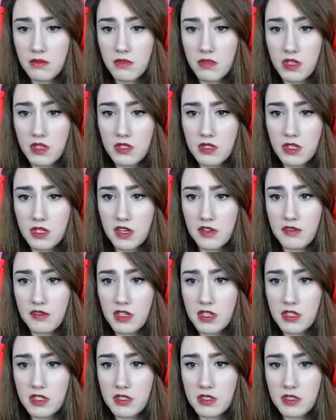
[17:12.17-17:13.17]
Sorry,
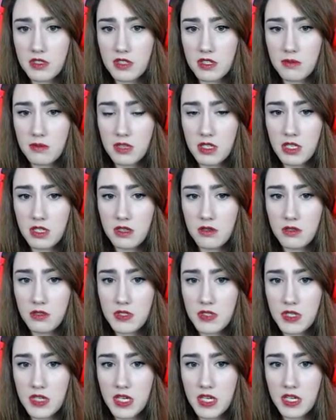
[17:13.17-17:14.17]
friends. I'm leading you
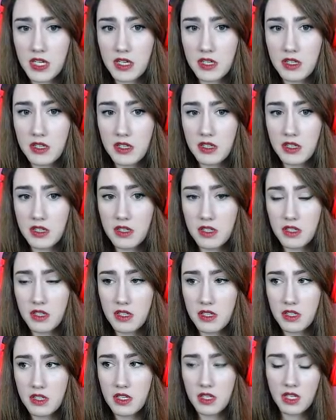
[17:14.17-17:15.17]
astray.
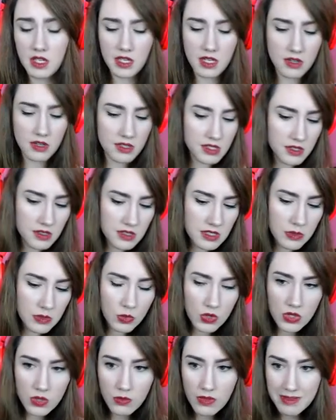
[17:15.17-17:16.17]
Now, is there
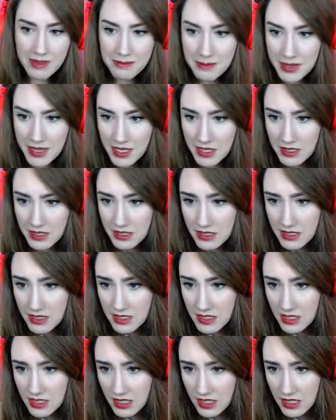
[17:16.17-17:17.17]
somewhere that we missed
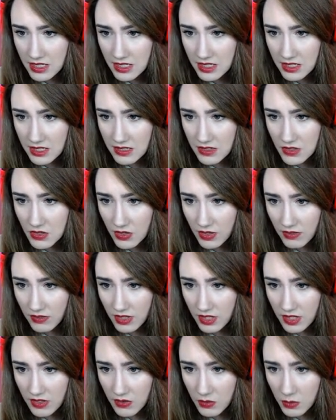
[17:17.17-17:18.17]
and didn't travel
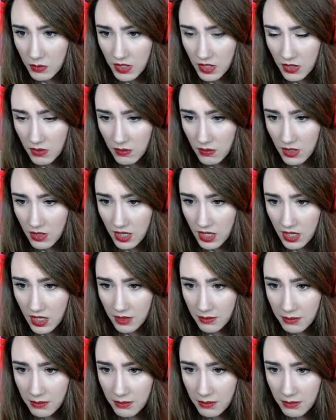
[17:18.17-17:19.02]
down? So we need to go up.